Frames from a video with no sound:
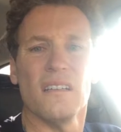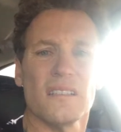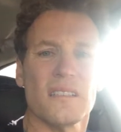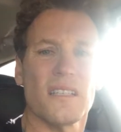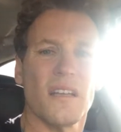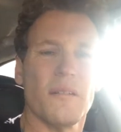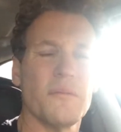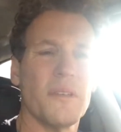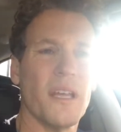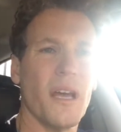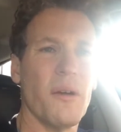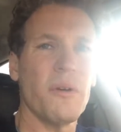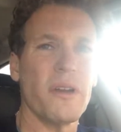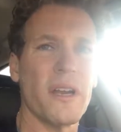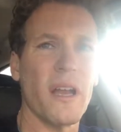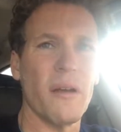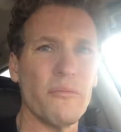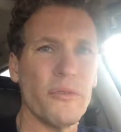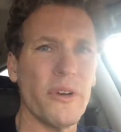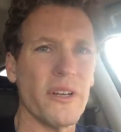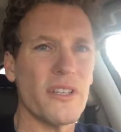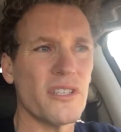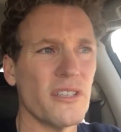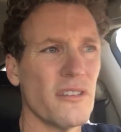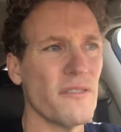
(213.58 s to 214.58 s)
Someday, when
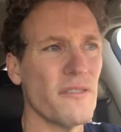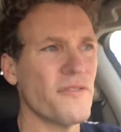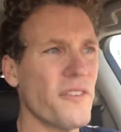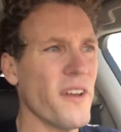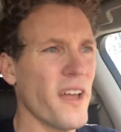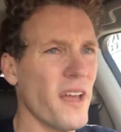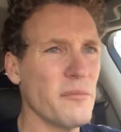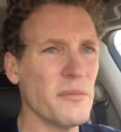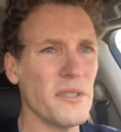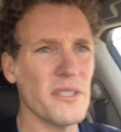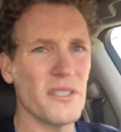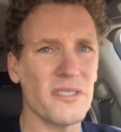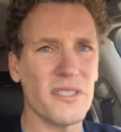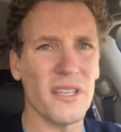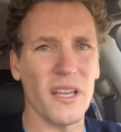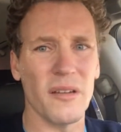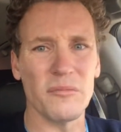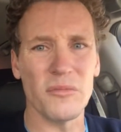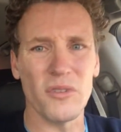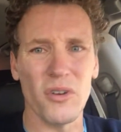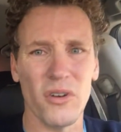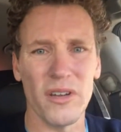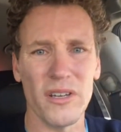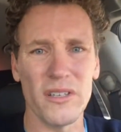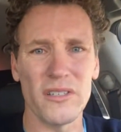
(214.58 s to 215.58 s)
I'm rich and famous,
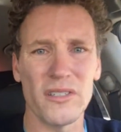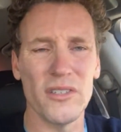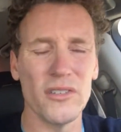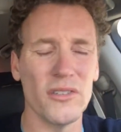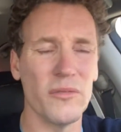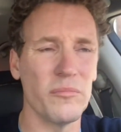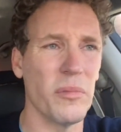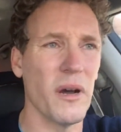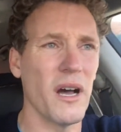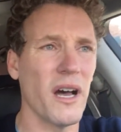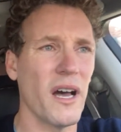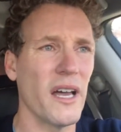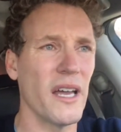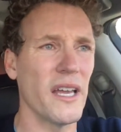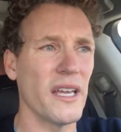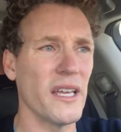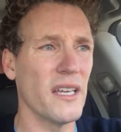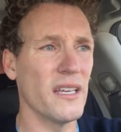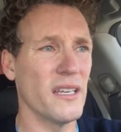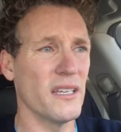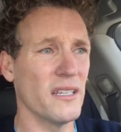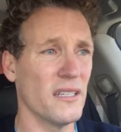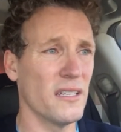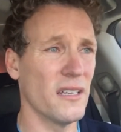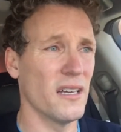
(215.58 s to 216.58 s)
I'm going to
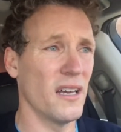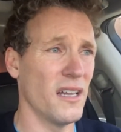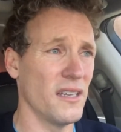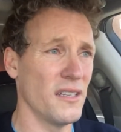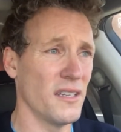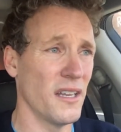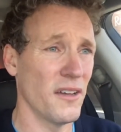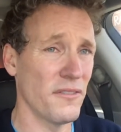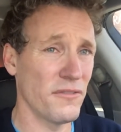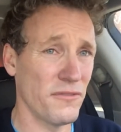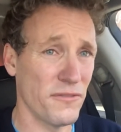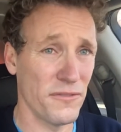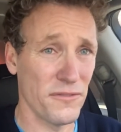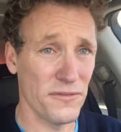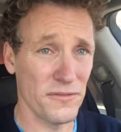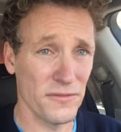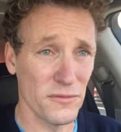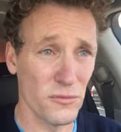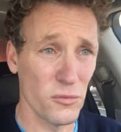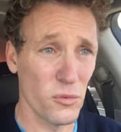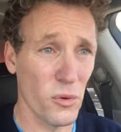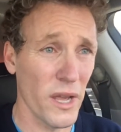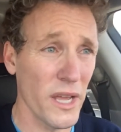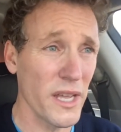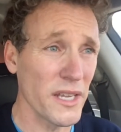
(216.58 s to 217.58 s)
buy enough
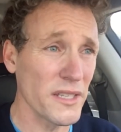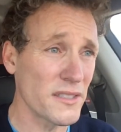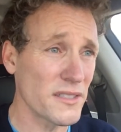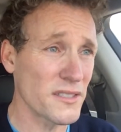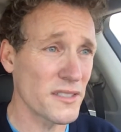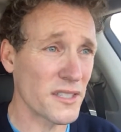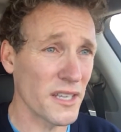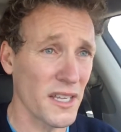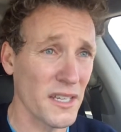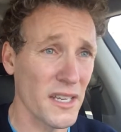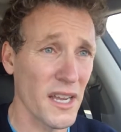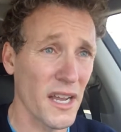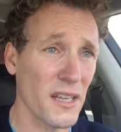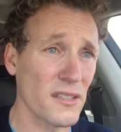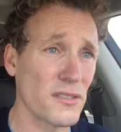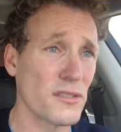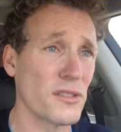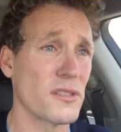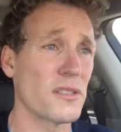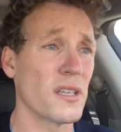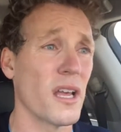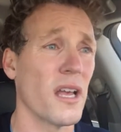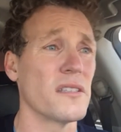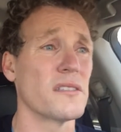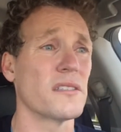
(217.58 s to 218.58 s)
weights and
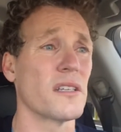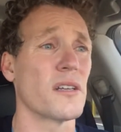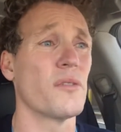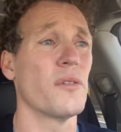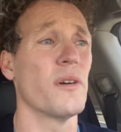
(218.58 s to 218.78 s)
exercise